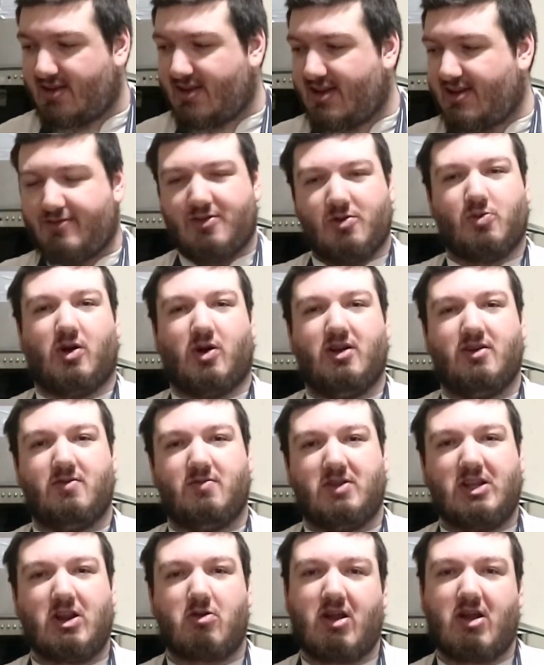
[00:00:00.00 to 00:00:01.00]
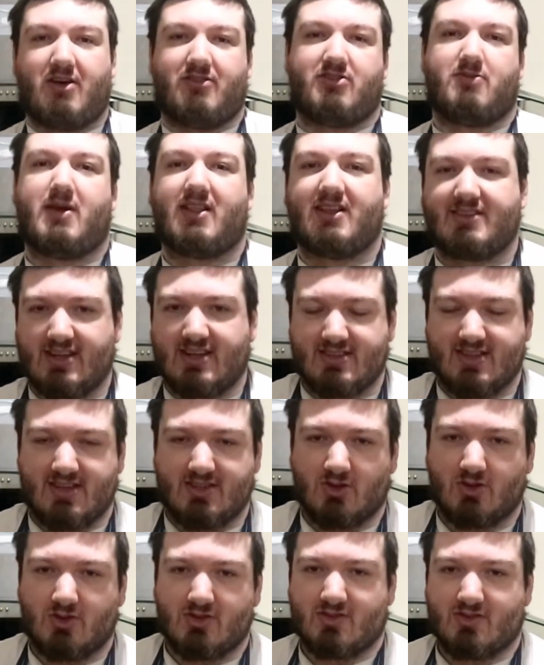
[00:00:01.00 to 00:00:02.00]
If you want, you don't have to make the satay
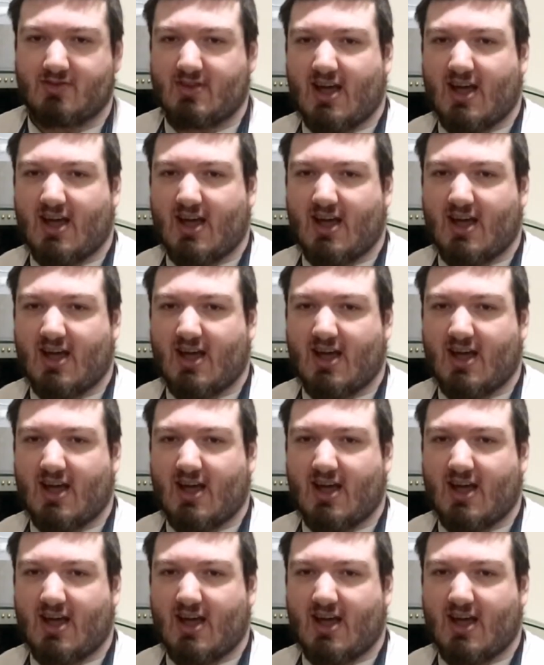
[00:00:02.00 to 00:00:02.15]
sauce.